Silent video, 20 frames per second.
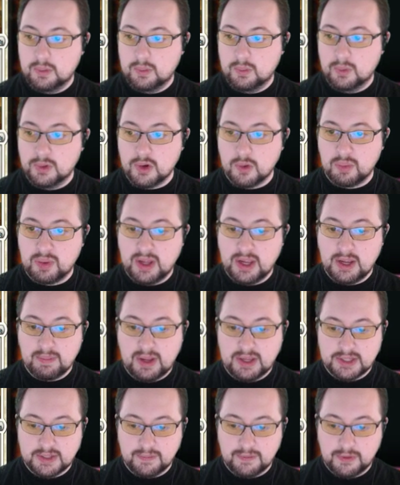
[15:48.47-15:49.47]
when you're playing
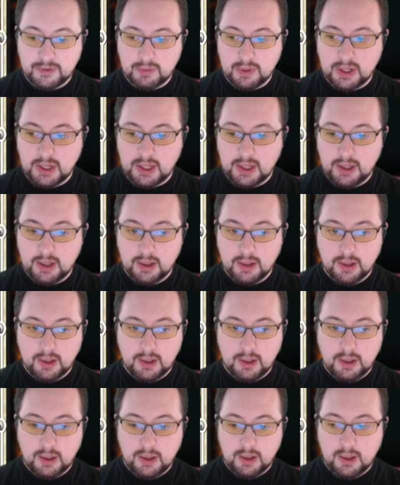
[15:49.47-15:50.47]
best of three,
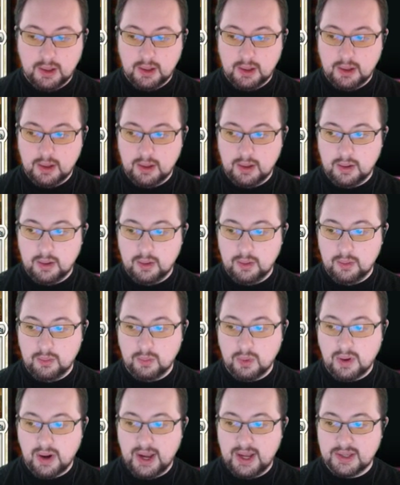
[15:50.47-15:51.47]

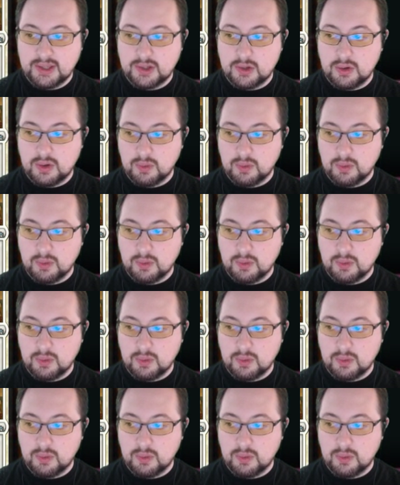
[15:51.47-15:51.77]
whereas you